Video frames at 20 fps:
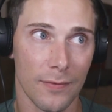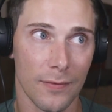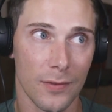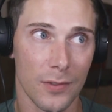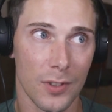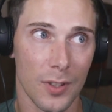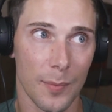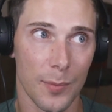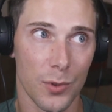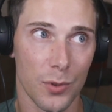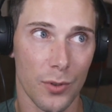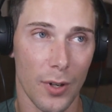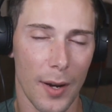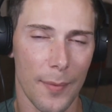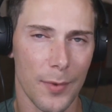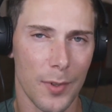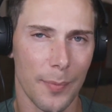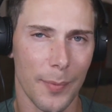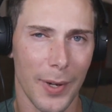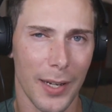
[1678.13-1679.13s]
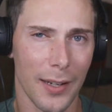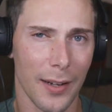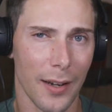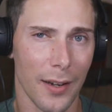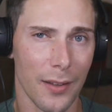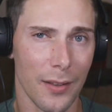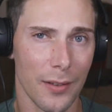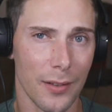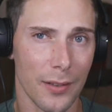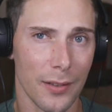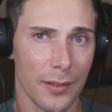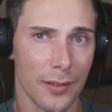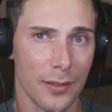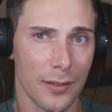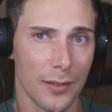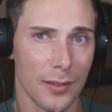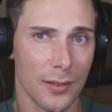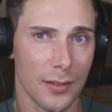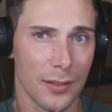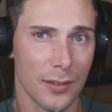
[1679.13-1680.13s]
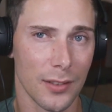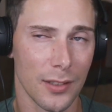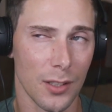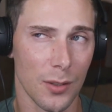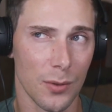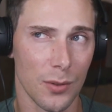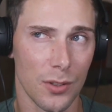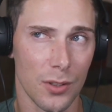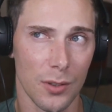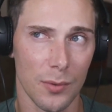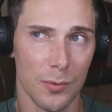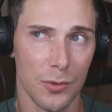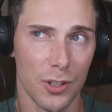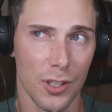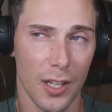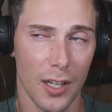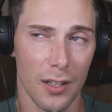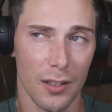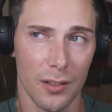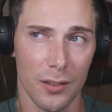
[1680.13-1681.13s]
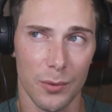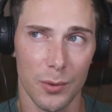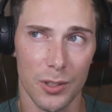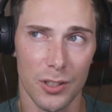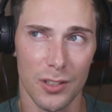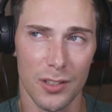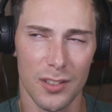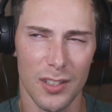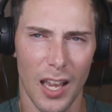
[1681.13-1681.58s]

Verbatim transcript: subscribe to my other YouTube channel, which is